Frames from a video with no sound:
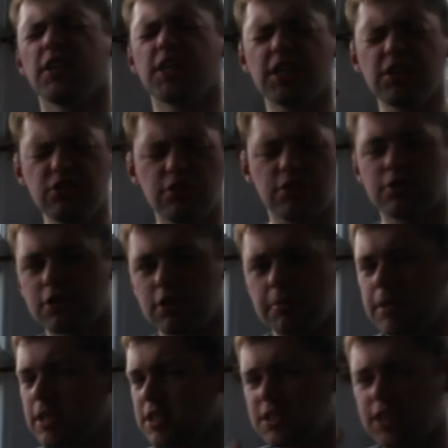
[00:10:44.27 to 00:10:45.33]
they're not going to
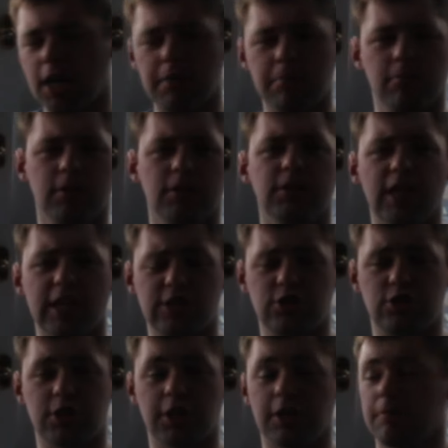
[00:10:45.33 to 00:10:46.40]
be the same
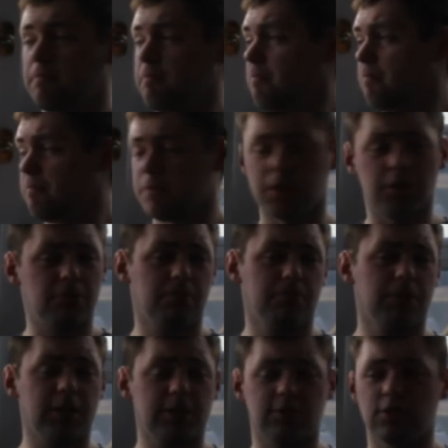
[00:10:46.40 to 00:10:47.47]
next year. No,
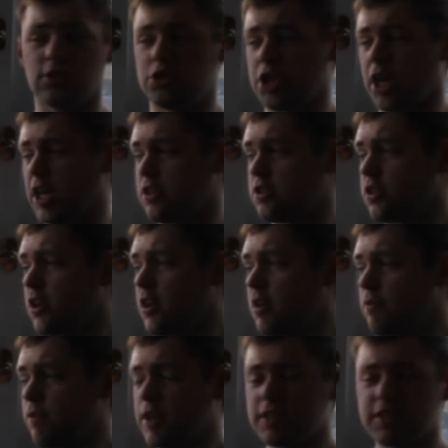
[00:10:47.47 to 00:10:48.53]
that's going to change.
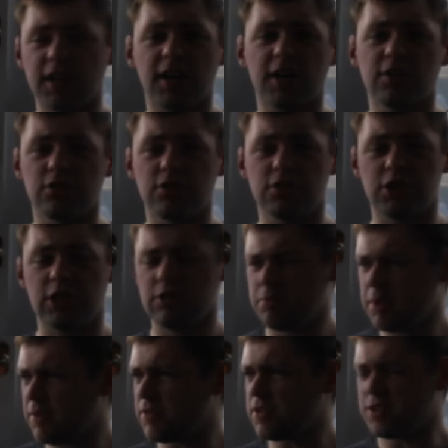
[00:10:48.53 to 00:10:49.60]
Things are going to change.
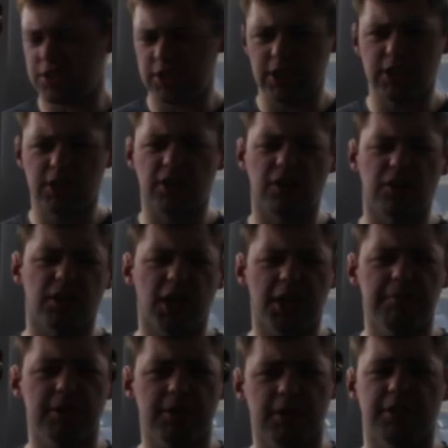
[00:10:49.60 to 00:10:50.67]
We even see the
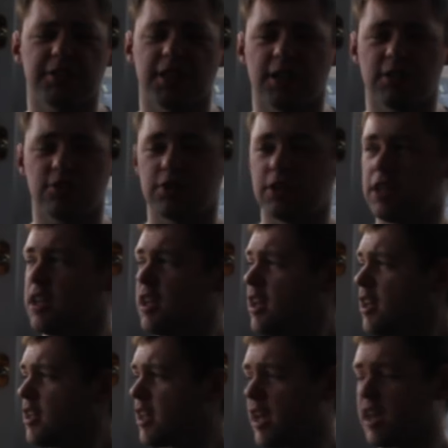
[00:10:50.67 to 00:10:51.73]
climate is actually
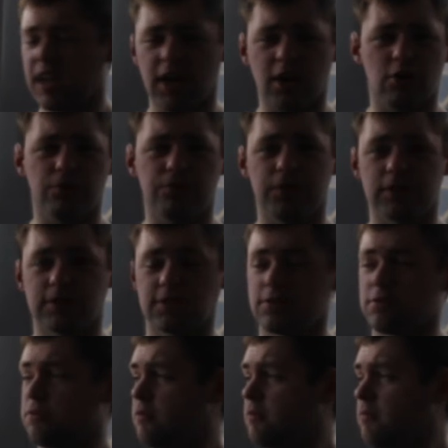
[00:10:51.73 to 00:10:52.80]
getting healthier.
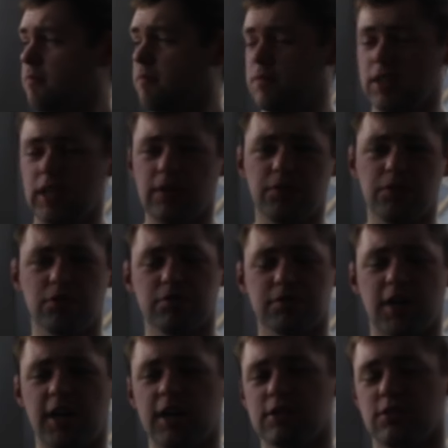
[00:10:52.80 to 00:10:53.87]
So even
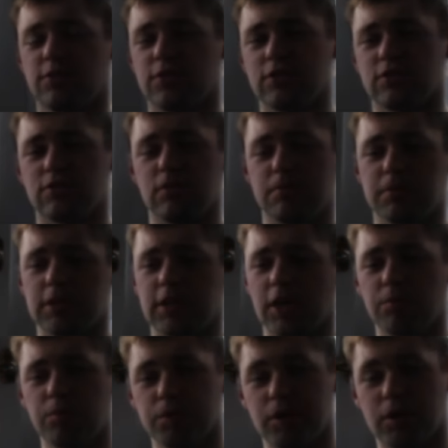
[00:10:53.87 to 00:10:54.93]
those activist groups are
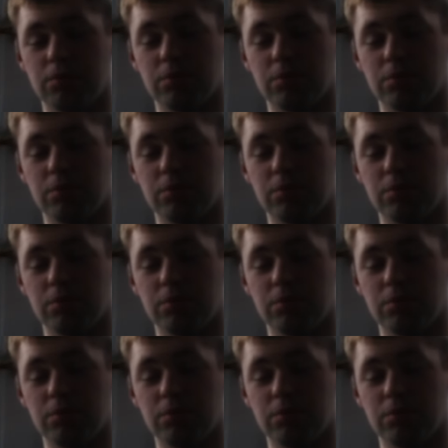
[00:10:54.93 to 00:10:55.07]
getting what they